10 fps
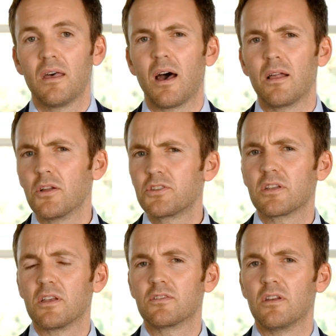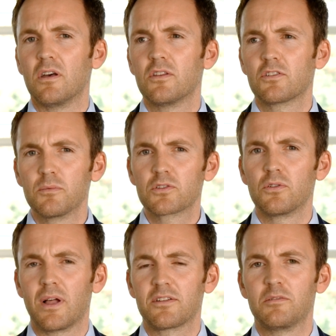Our logic is that some
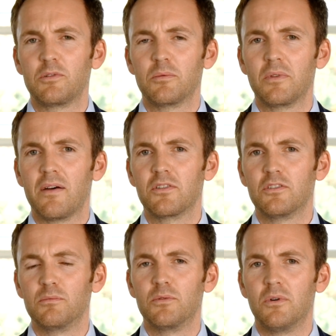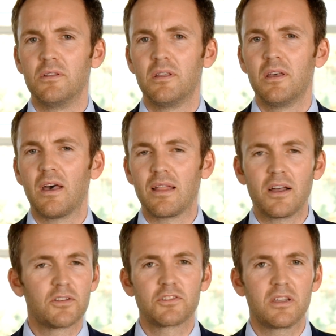school has to be up there as number one, and I
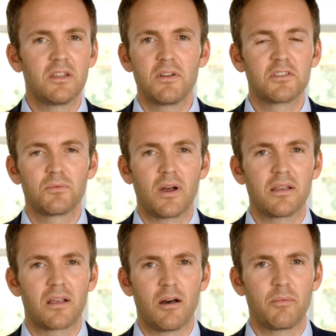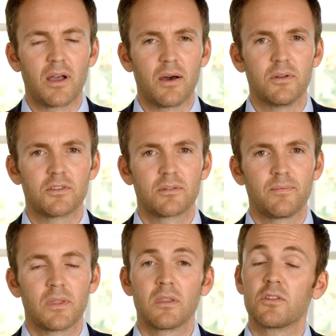don't see any reason why it can't be ours.
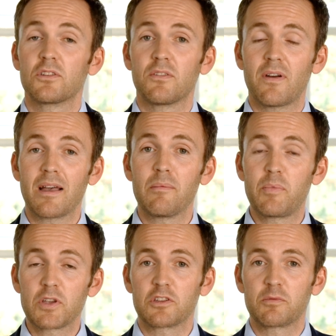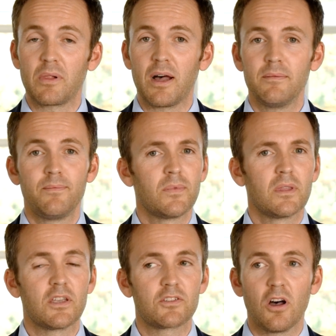So it's a very ambitious plan.
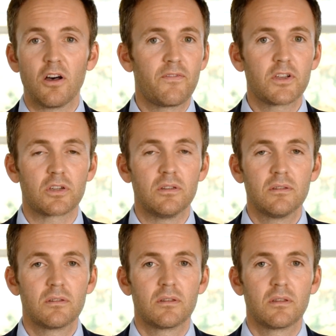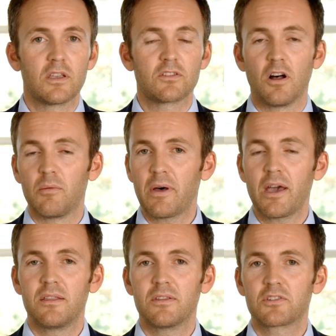It's not a vision. It's not
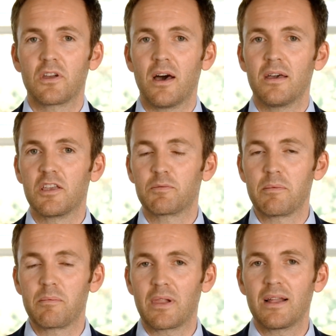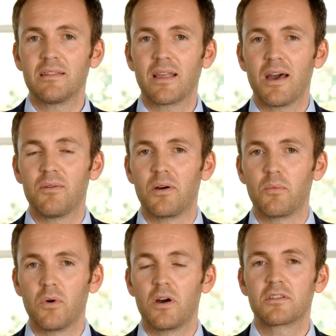pie in the sky. It's been planned out
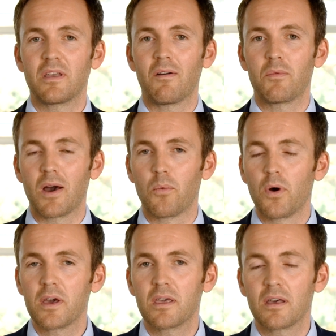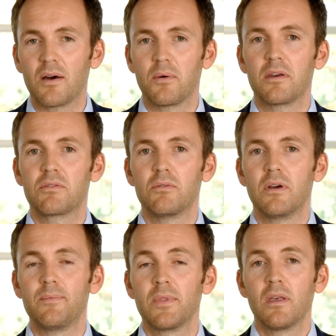and worked out, and we are working our way through
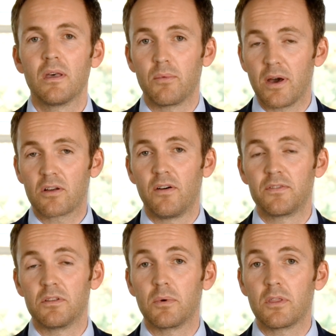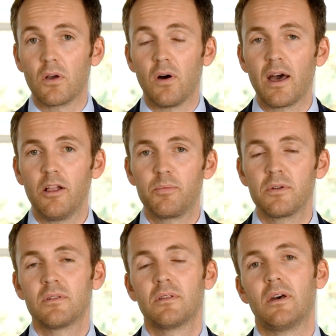it. And we're confident with your
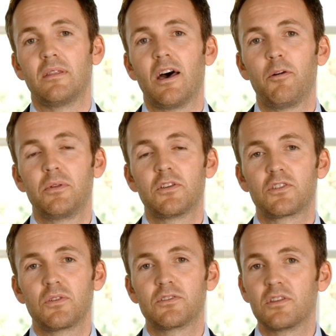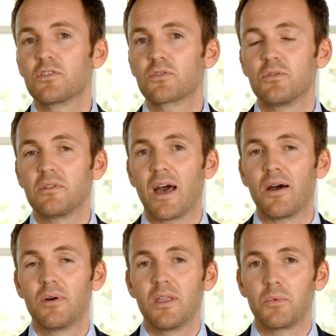help and the help of the students in school
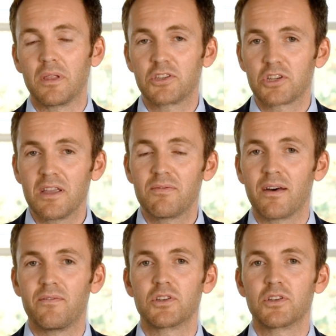now, we'll achieve that